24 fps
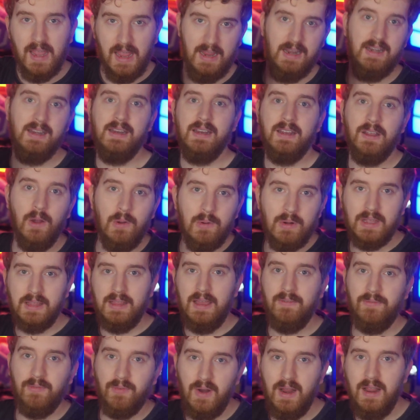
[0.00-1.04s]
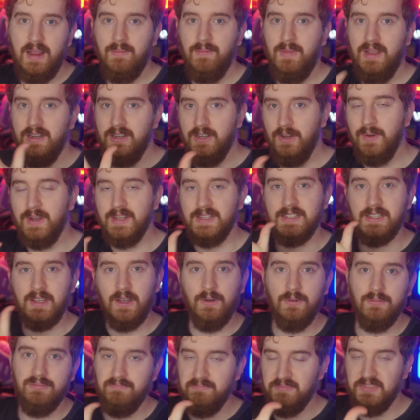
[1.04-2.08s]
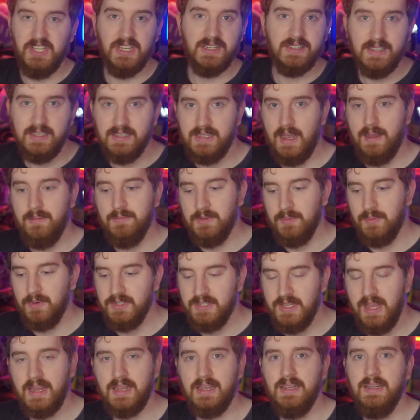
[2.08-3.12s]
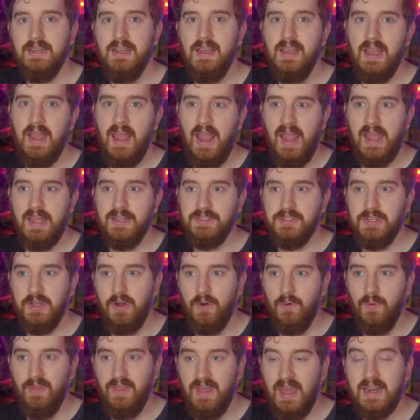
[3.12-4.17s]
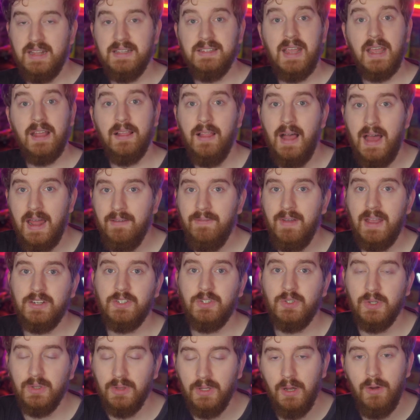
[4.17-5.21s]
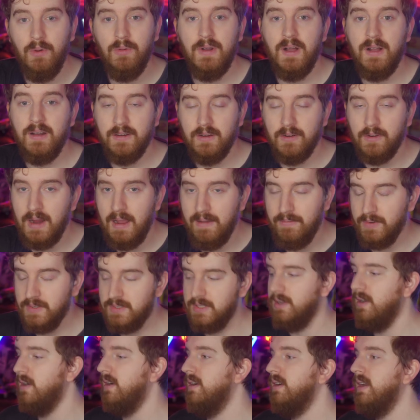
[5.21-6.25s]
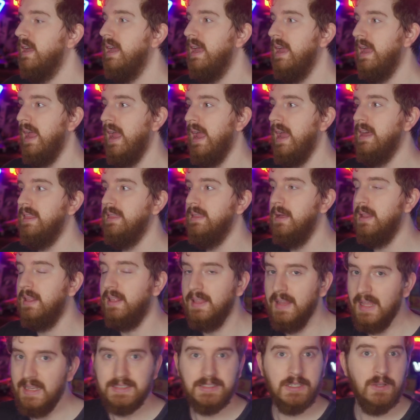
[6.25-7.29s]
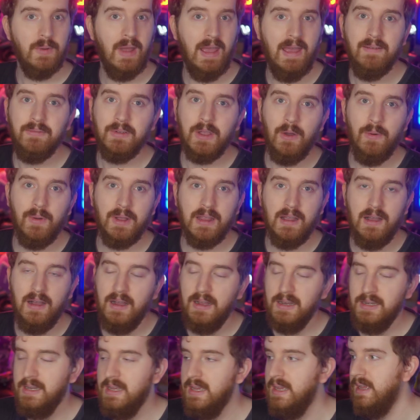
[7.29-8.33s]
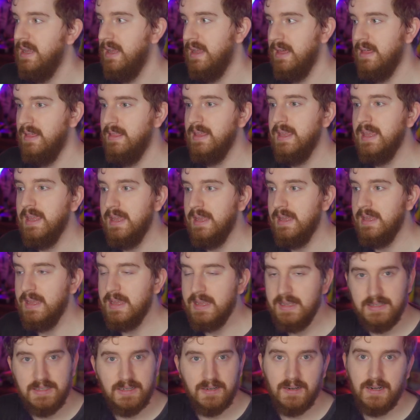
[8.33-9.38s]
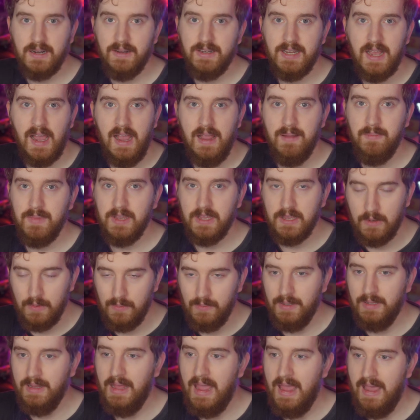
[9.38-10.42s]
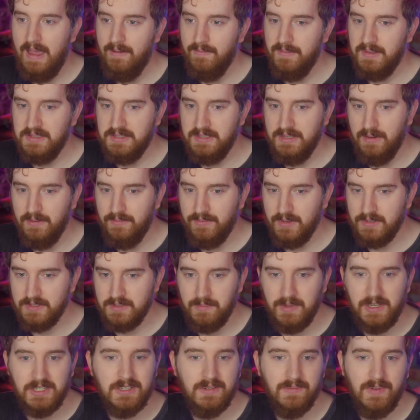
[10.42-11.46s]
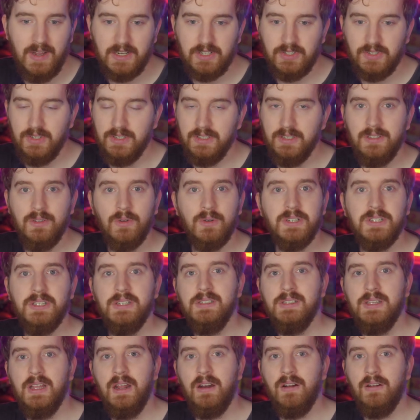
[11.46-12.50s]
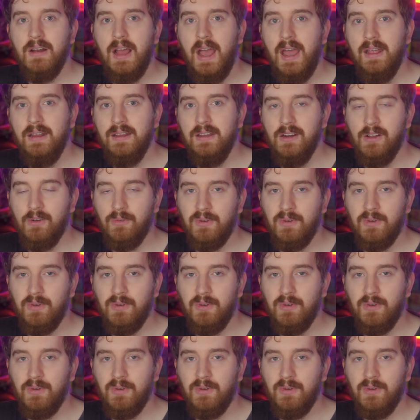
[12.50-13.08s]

and encoding that frame and doing so 60 times per second. And so that is a lot of extra load on your graphics card and the less you have going on, the easier a time you will have. And so if there's a bunch of extra sources that are not, you know,